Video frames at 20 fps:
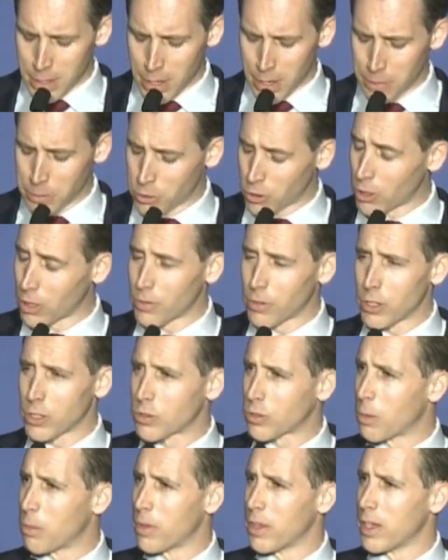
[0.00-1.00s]
Observers
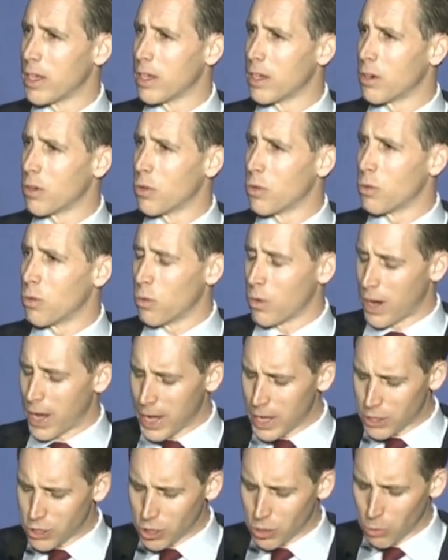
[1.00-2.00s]
from the
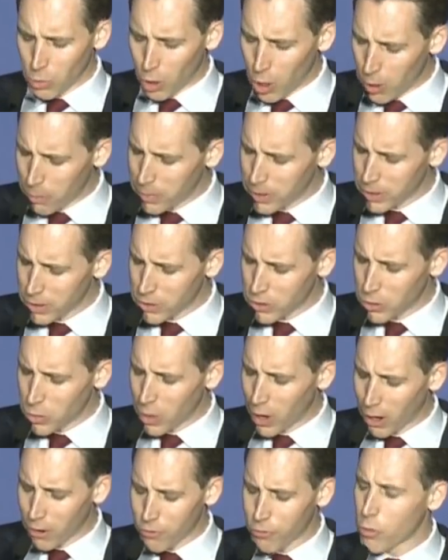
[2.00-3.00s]
ancient Romans to
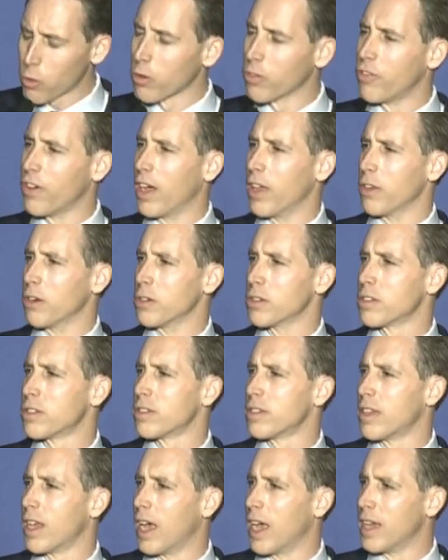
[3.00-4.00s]
our forefathers
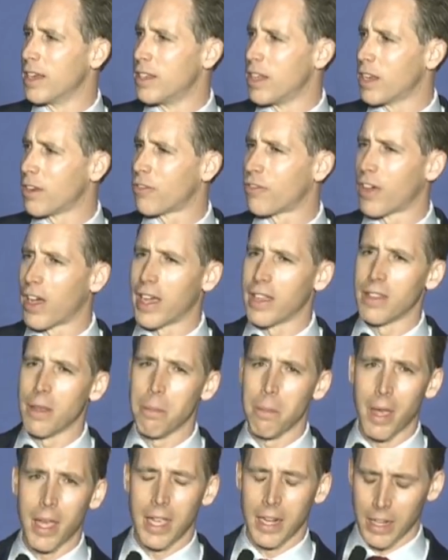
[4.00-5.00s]
identified the
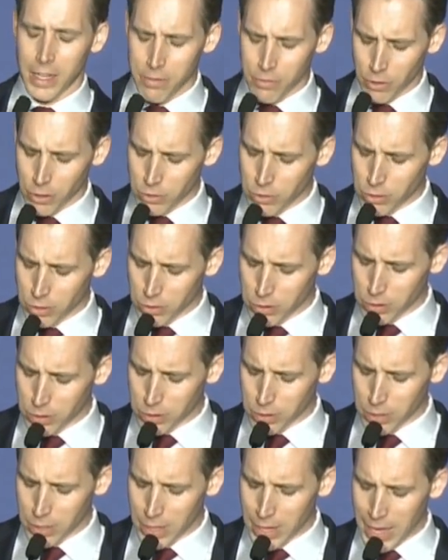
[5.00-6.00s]
manly
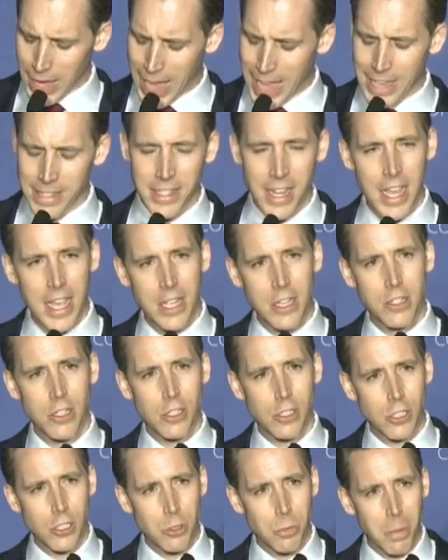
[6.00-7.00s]
virtues as
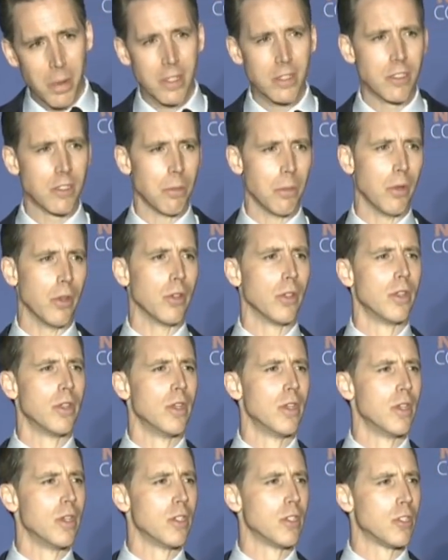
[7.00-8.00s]
indispensable
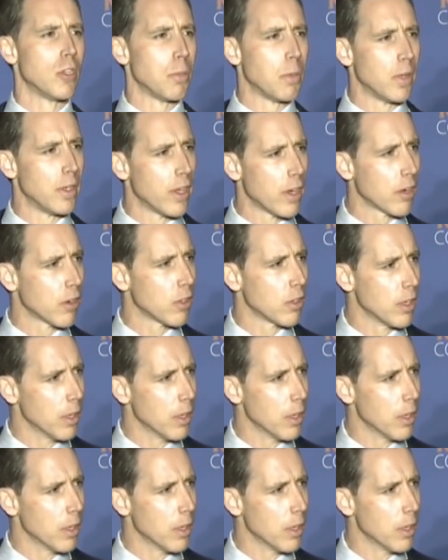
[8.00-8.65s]
to political